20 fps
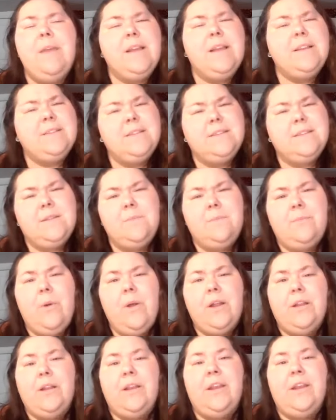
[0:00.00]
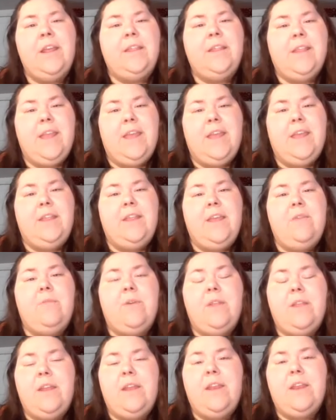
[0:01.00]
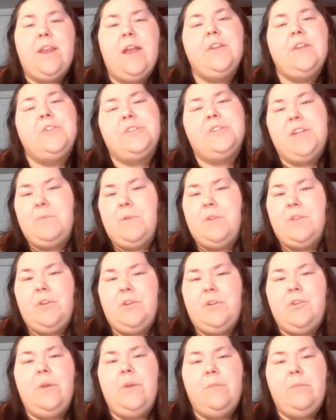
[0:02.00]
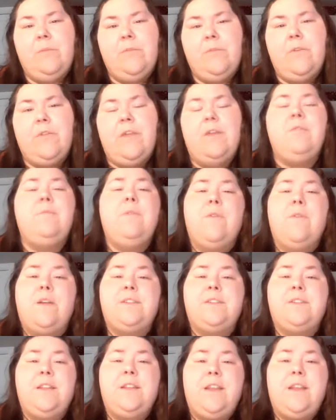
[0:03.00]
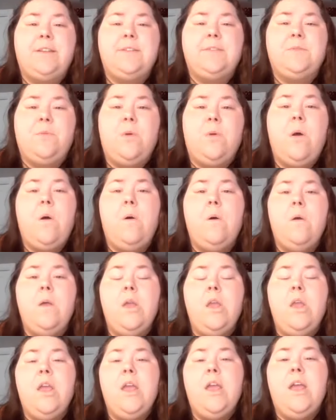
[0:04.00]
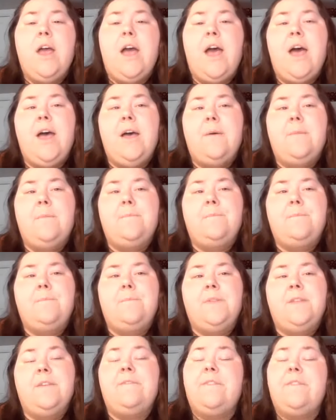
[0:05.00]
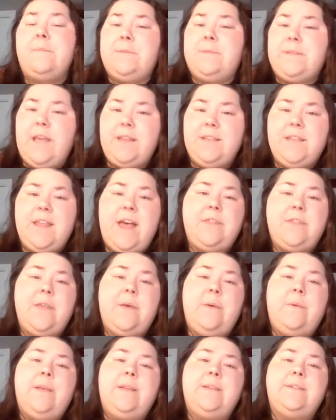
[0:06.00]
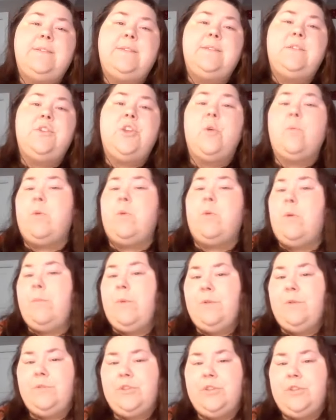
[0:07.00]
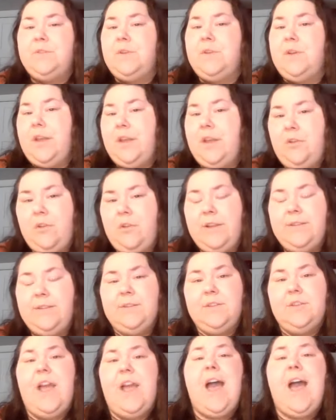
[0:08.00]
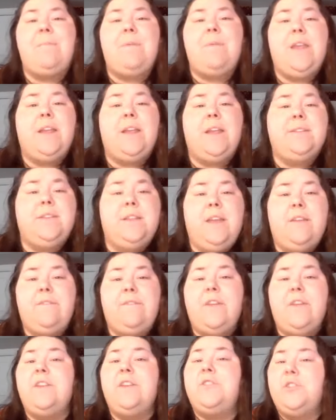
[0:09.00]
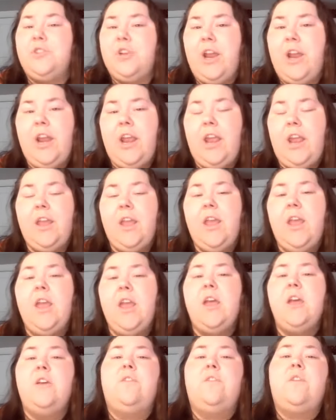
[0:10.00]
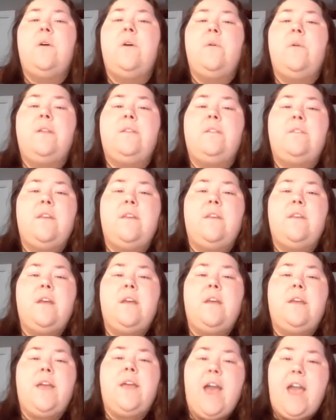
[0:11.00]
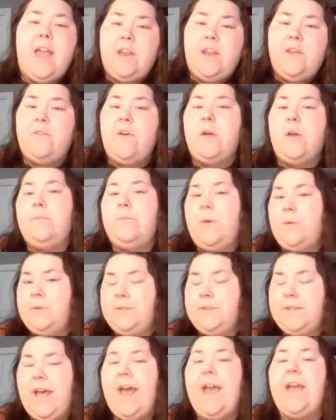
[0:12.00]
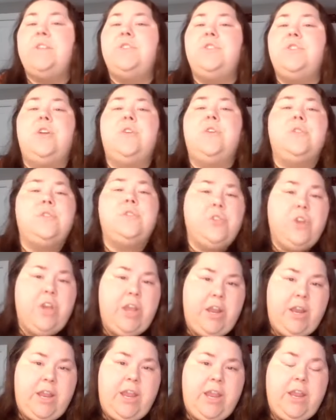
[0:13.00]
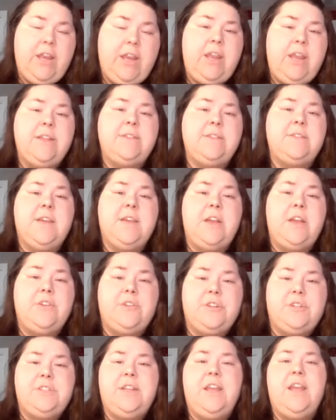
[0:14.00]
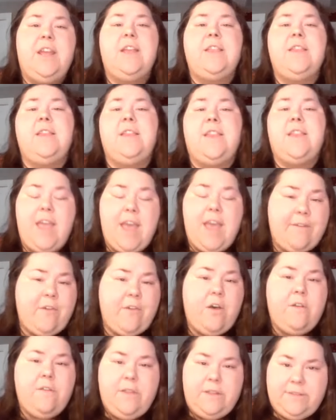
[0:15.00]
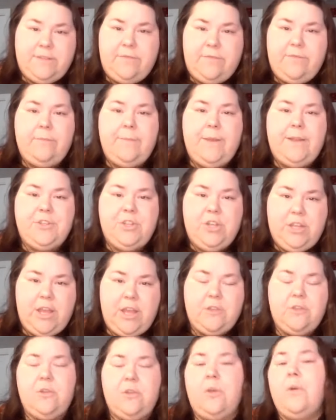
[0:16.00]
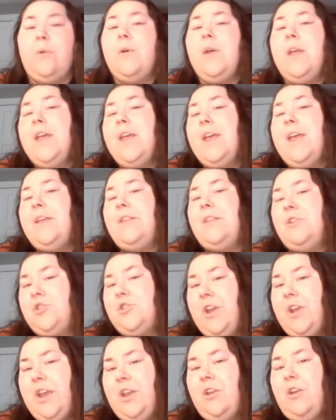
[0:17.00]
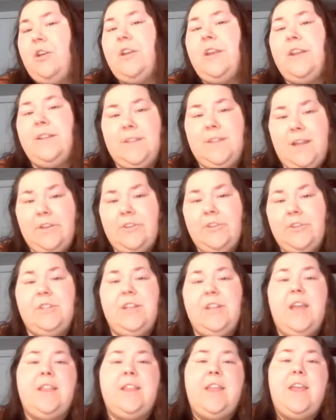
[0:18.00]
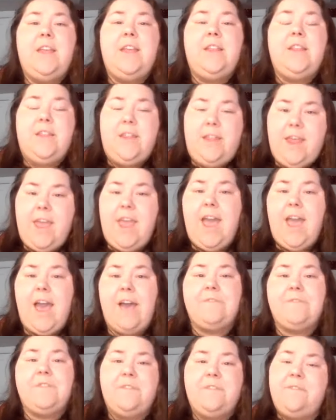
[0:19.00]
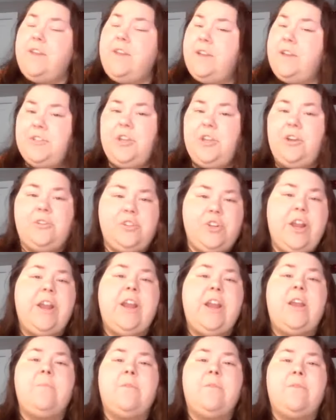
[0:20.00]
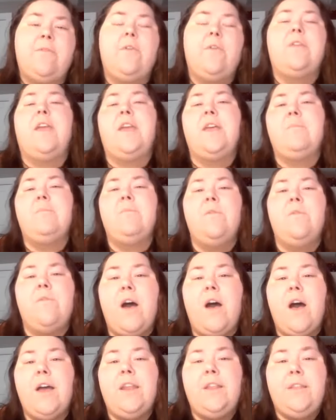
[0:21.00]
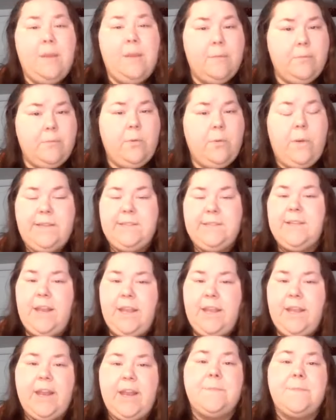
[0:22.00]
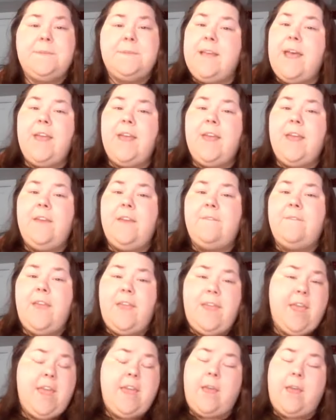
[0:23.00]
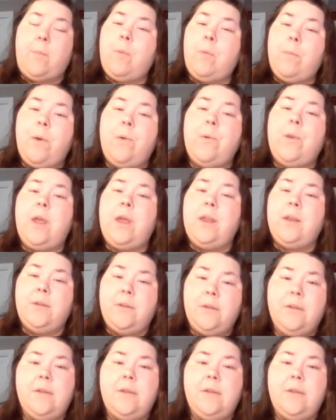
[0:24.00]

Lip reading: because it's important, and they really need to understand what they're doing before they move on to the next role. The flip side to that, though, is no promotions or increases are happening until they finish the training. So it's kind of on both sides. The trainee needs to understand that they have all of this information to get through. The trainer needs to understand that they have to finish their training before they can move on, and the employee is going to get upset if they can't get promoted.